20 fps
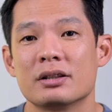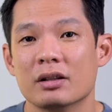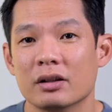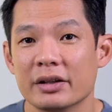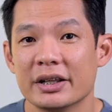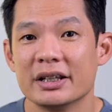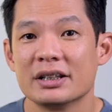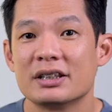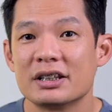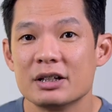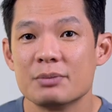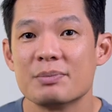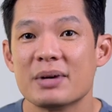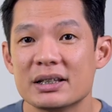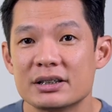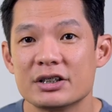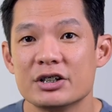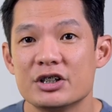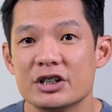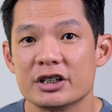The LinkedIn
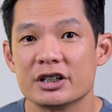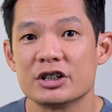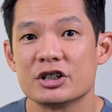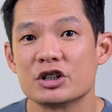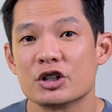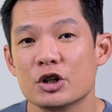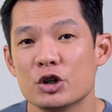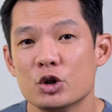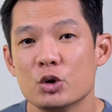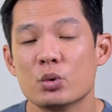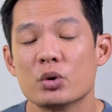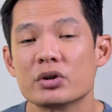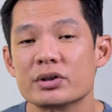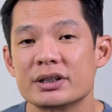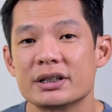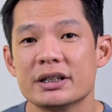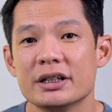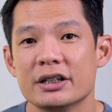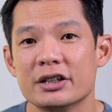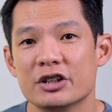messages you will
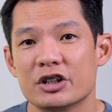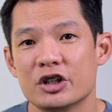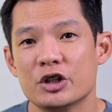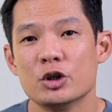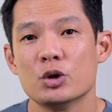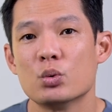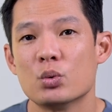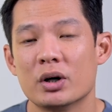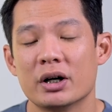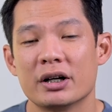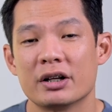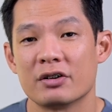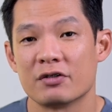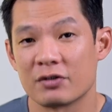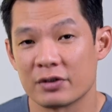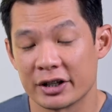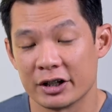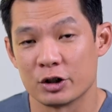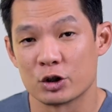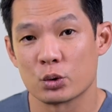see in Q1 in